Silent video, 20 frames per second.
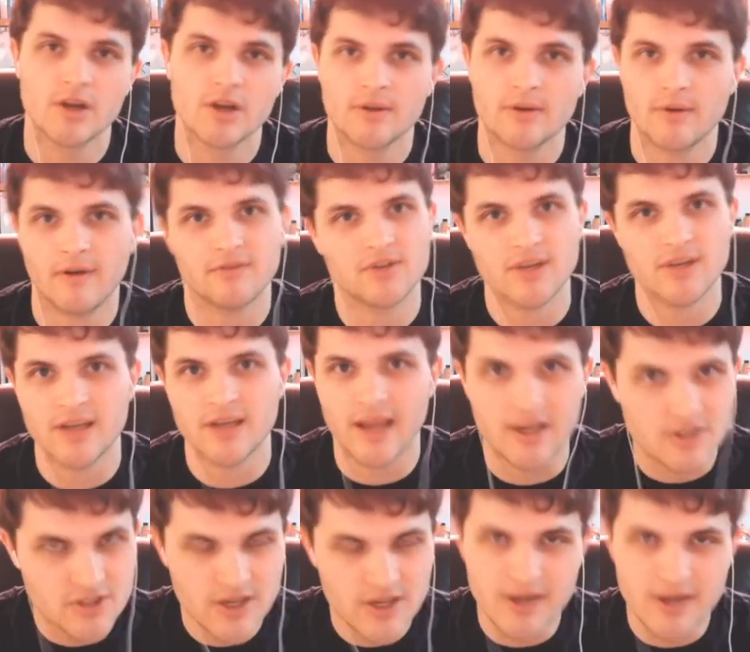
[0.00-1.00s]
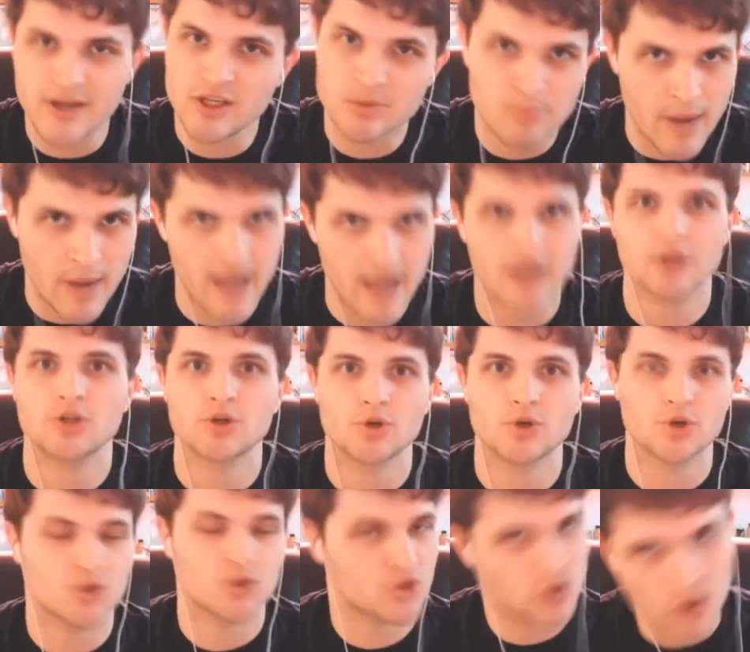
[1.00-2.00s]
I've seen ACs,
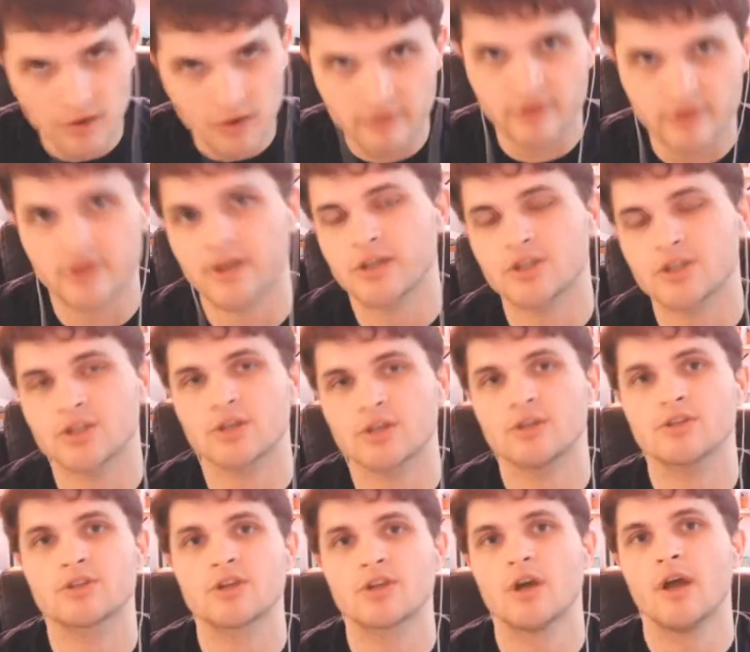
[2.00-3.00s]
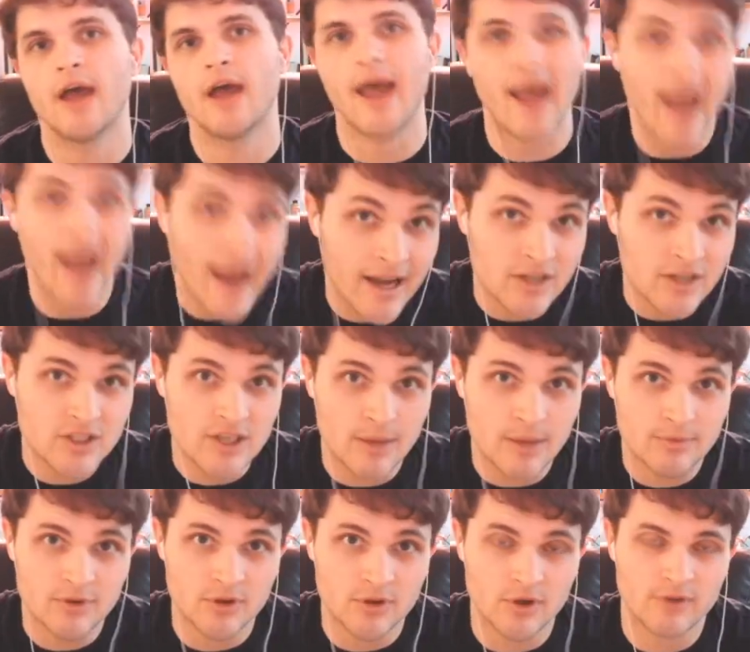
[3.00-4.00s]
Bashers, Silver Edges, Ag
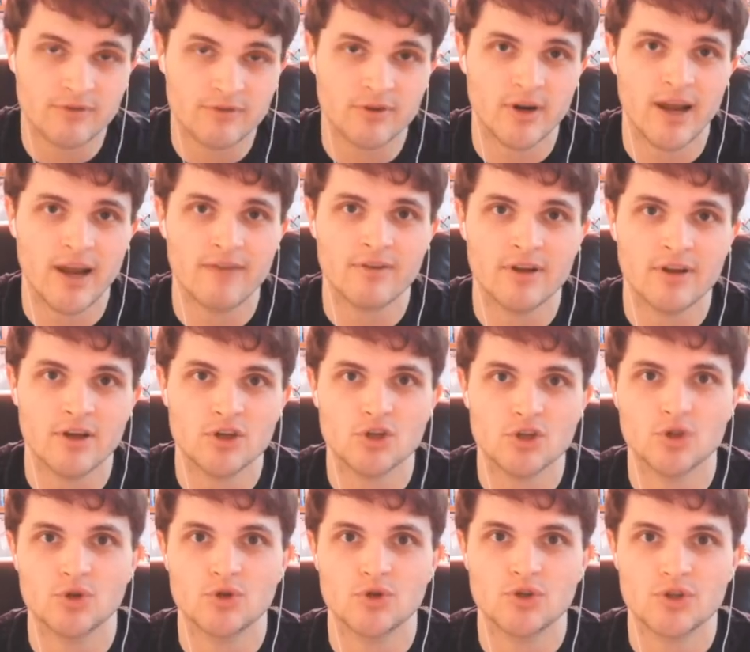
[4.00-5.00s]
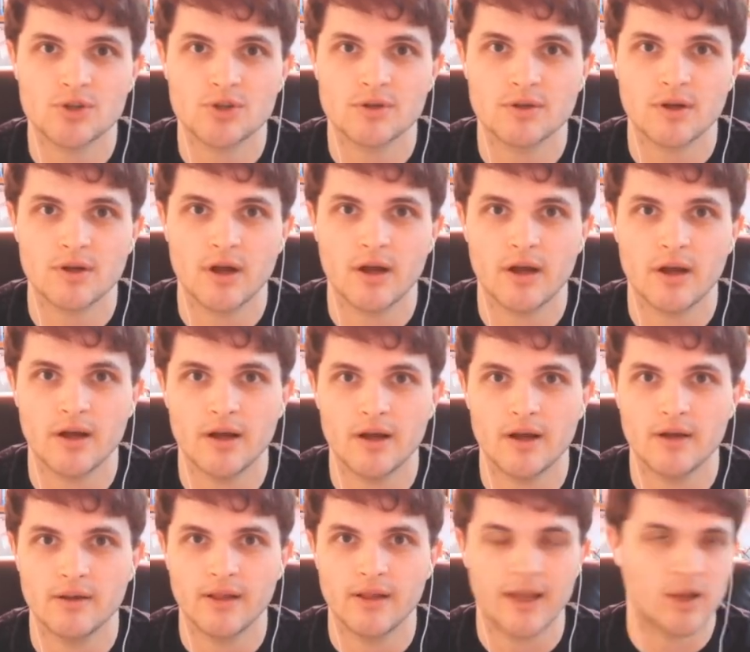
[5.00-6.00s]
Scepter if you're having issues,
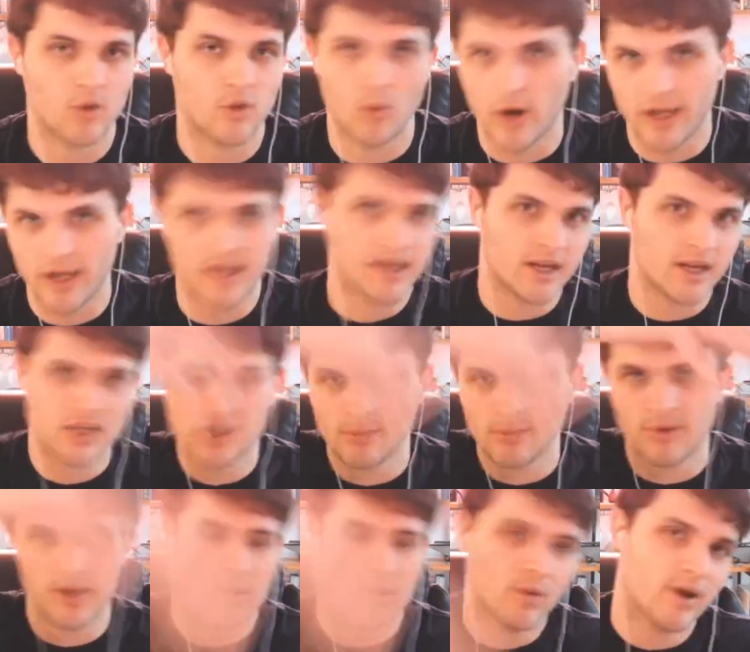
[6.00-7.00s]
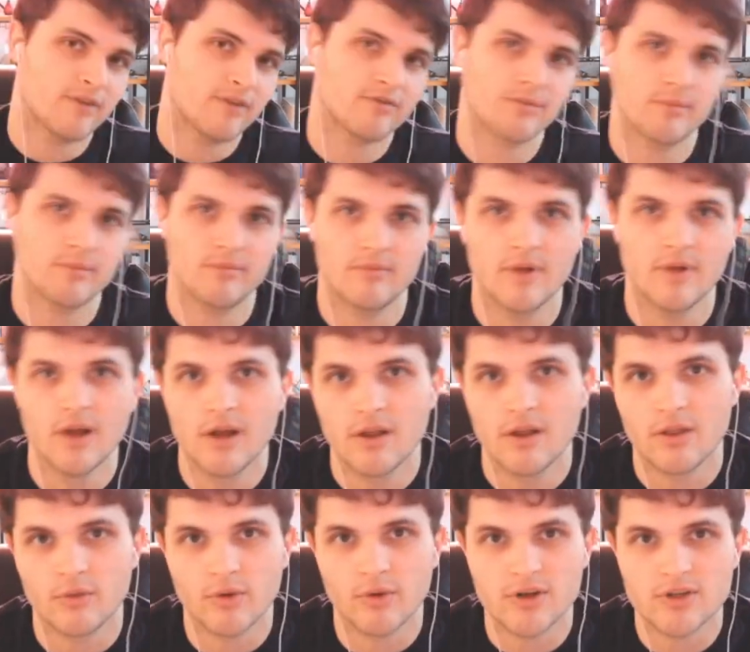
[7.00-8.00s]
like you want to kick somebody away from
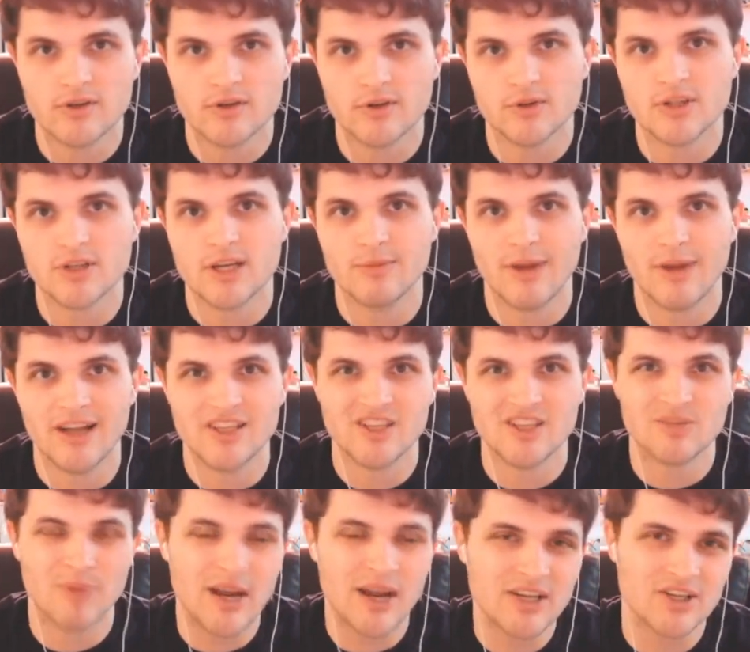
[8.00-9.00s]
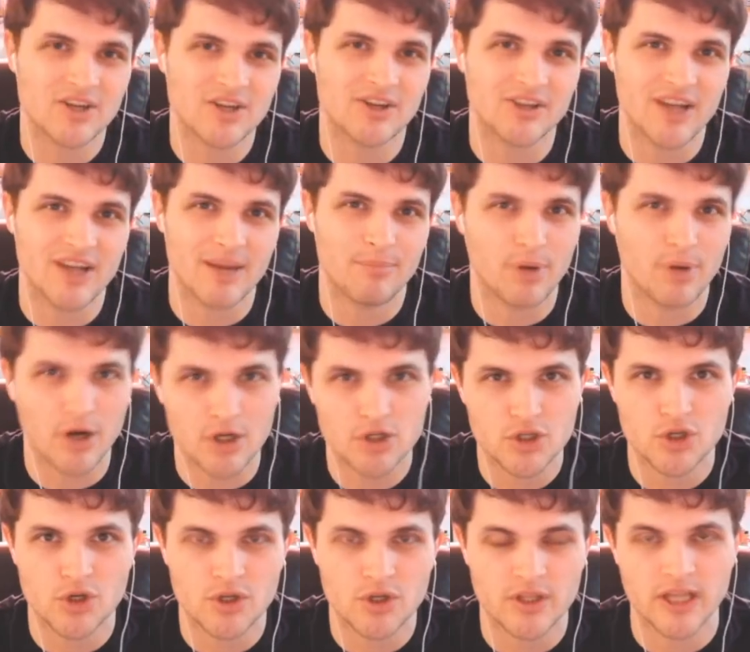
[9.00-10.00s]
the rest of their teammates. It's basically a punch
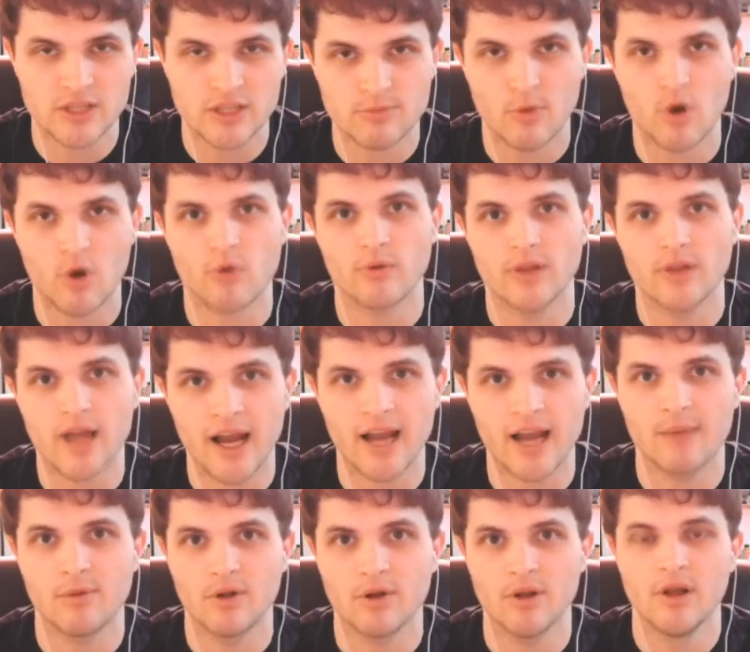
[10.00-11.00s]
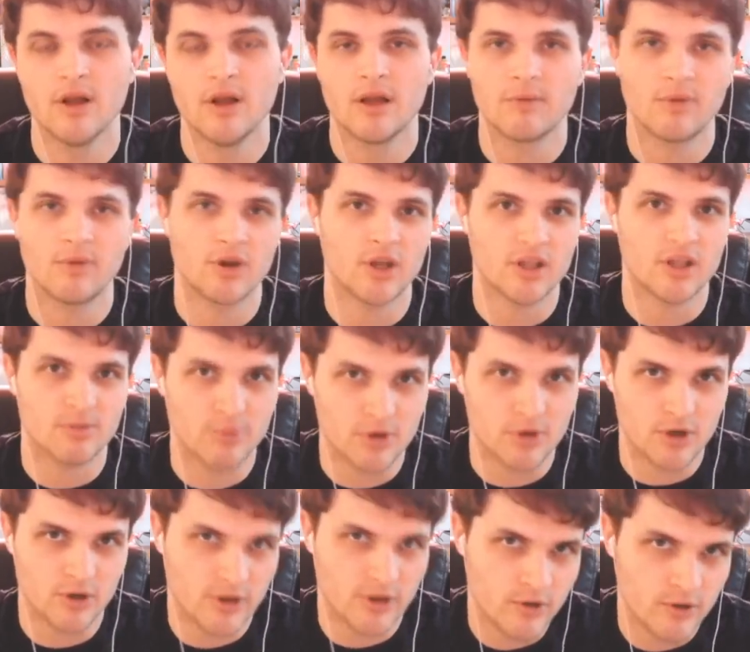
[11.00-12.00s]
hook that's more reliable, but you have to put
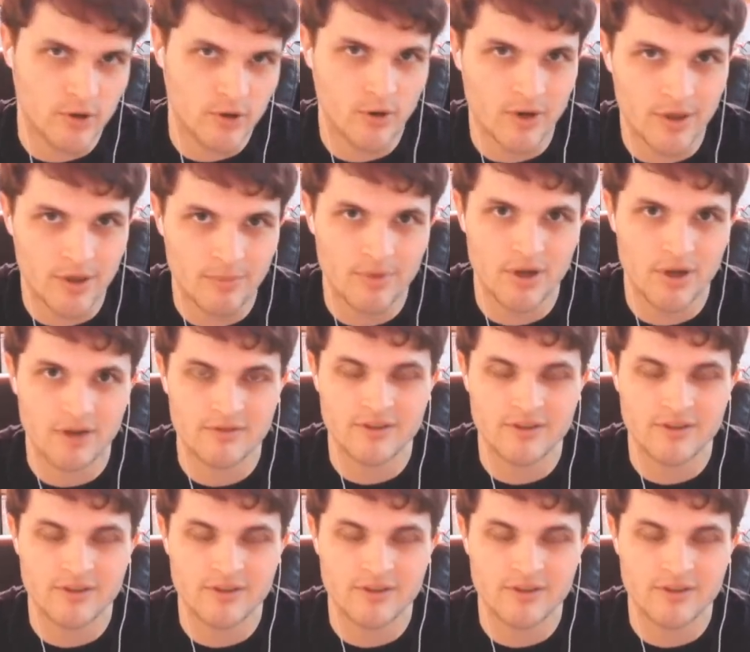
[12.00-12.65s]
your hero in a bit of